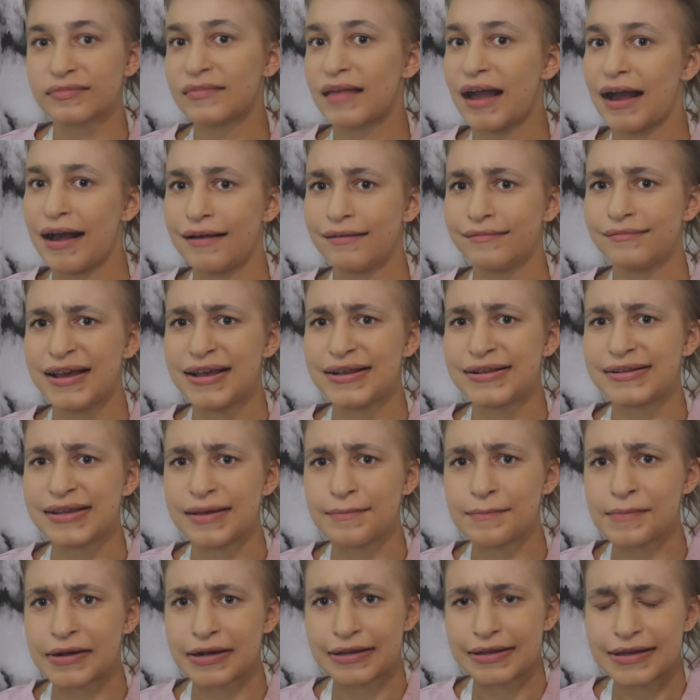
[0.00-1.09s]
that it
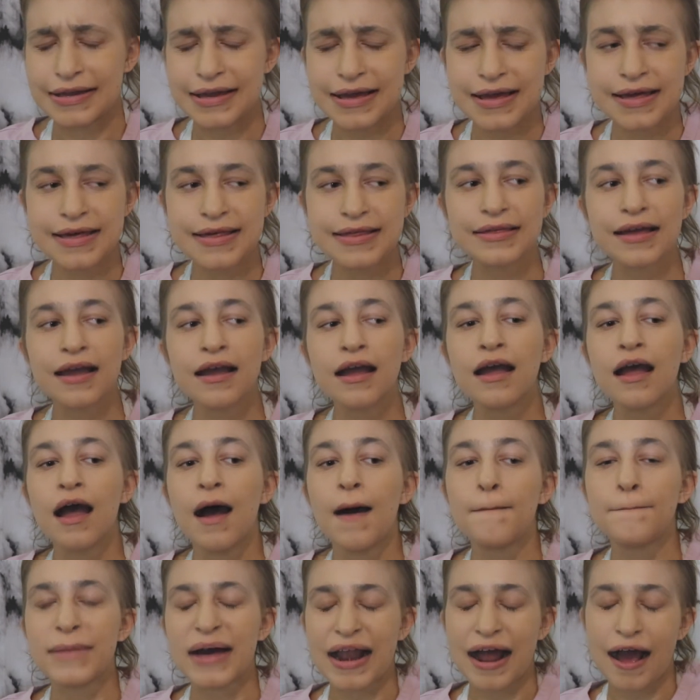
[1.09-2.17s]
typically is,
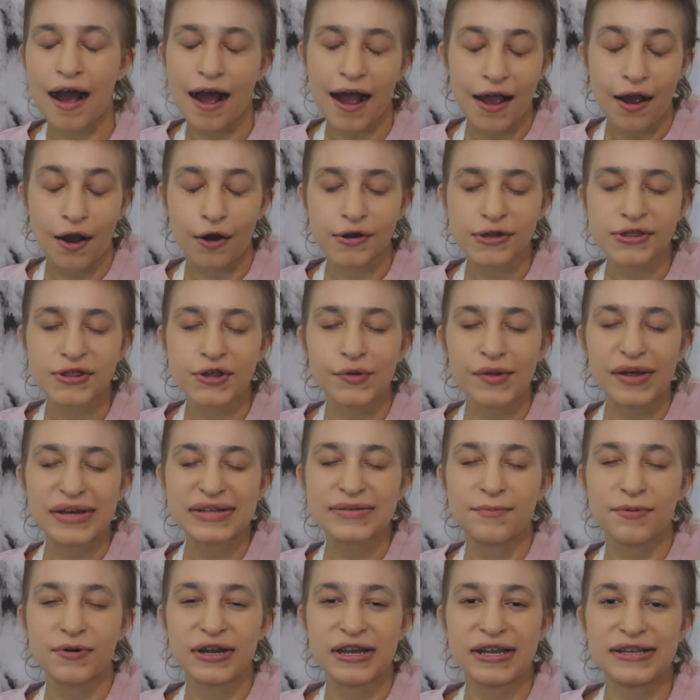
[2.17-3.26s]
but I also like
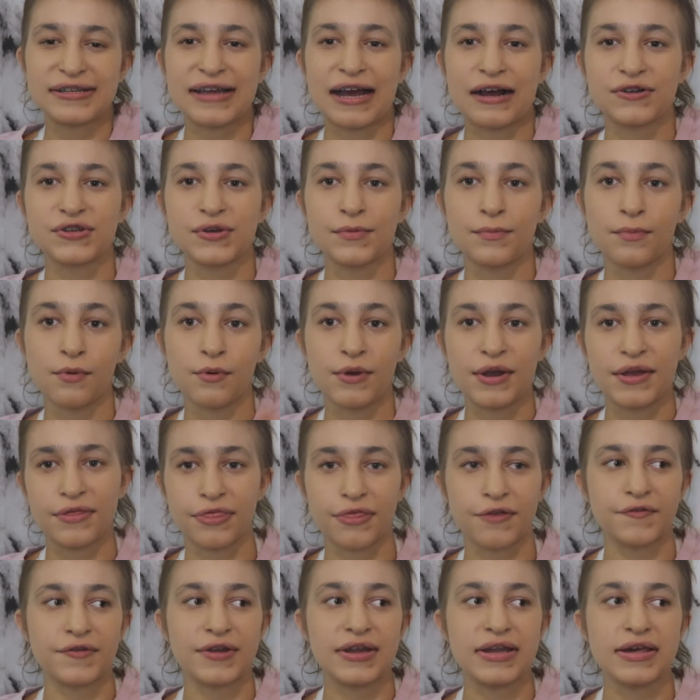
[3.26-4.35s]
to put it down to
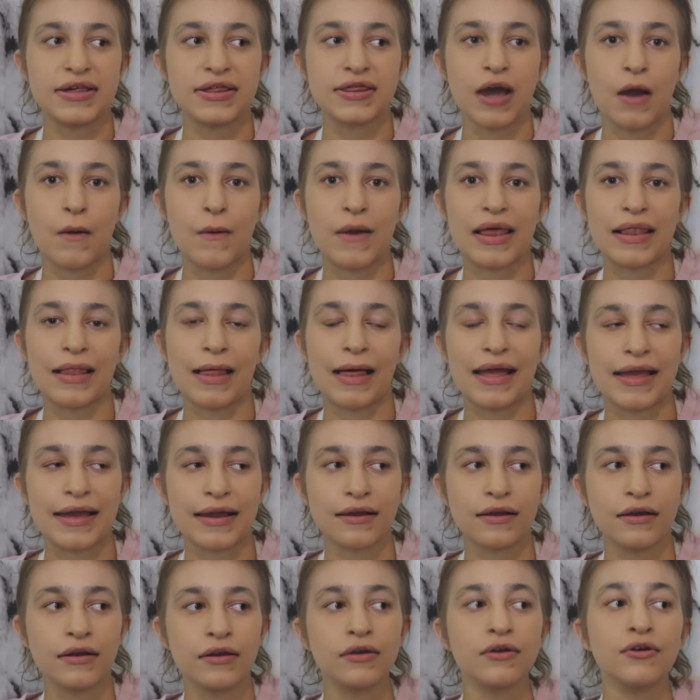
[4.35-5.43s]
0.3 so it
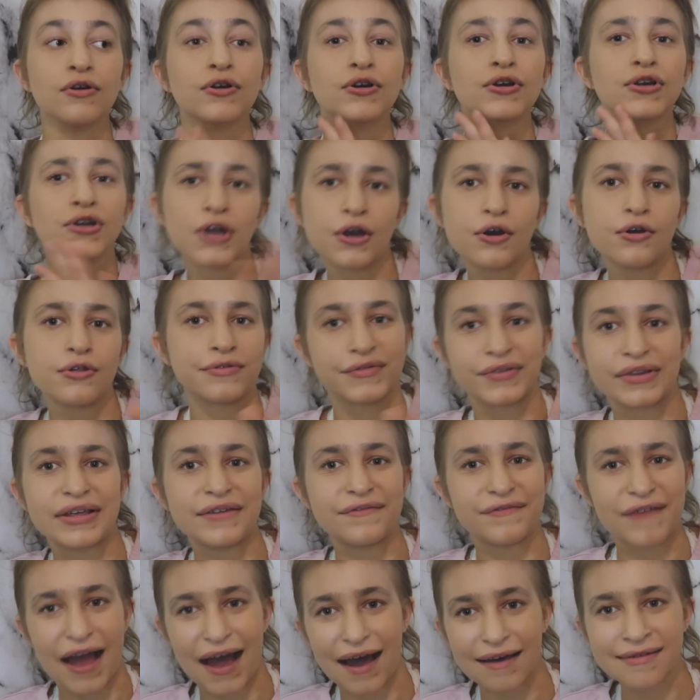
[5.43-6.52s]
like goes really
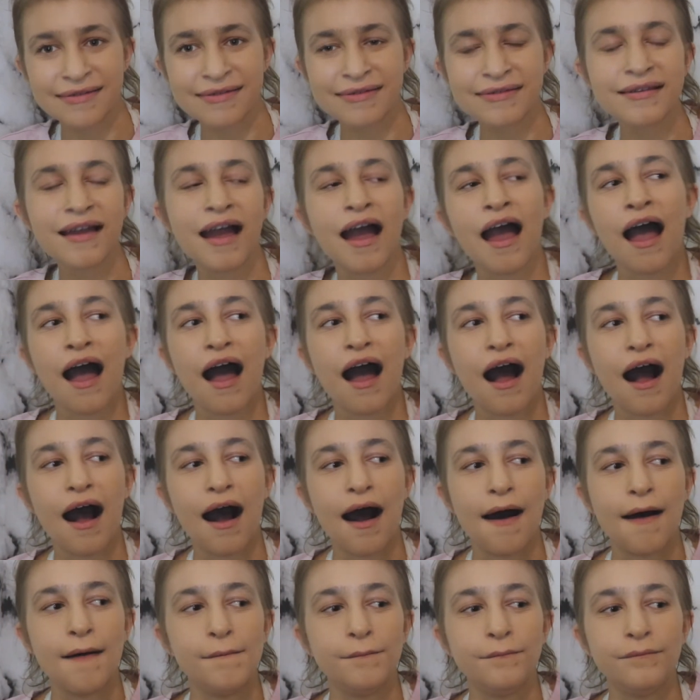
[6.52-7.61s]
fast.
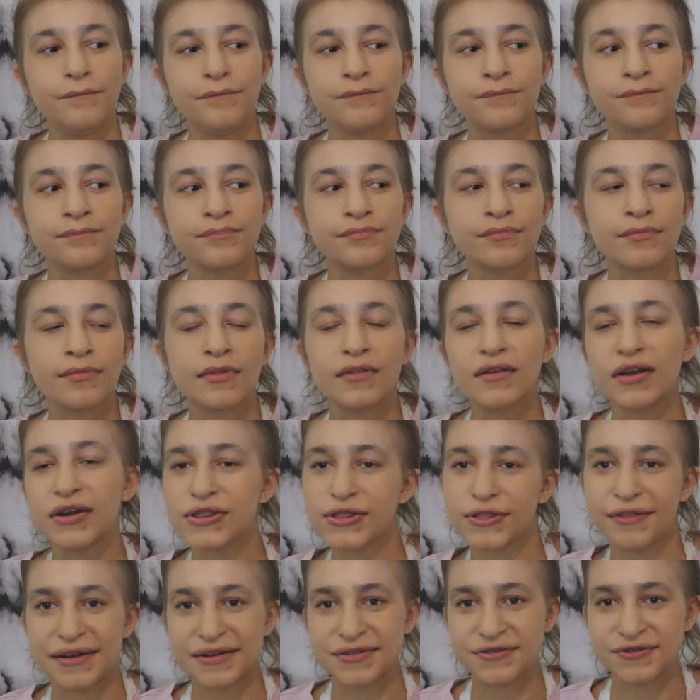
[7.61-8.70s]

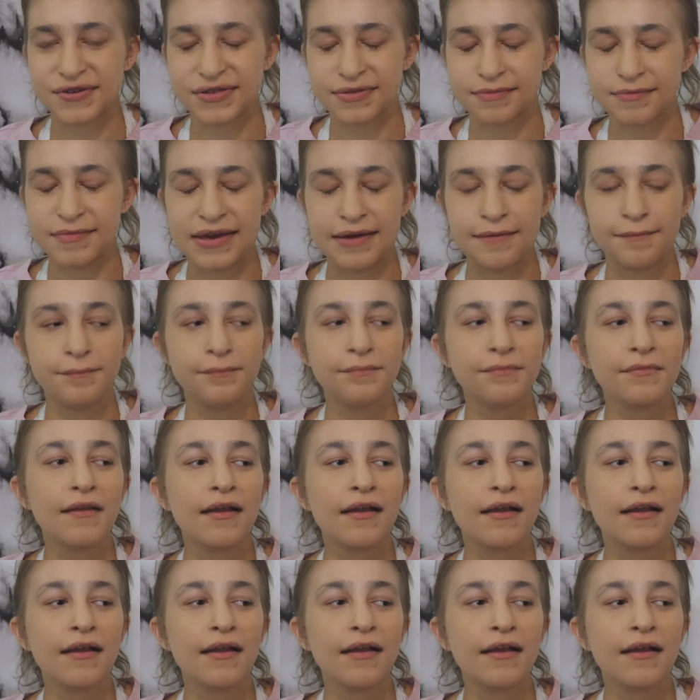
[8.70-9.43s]
So that's just me.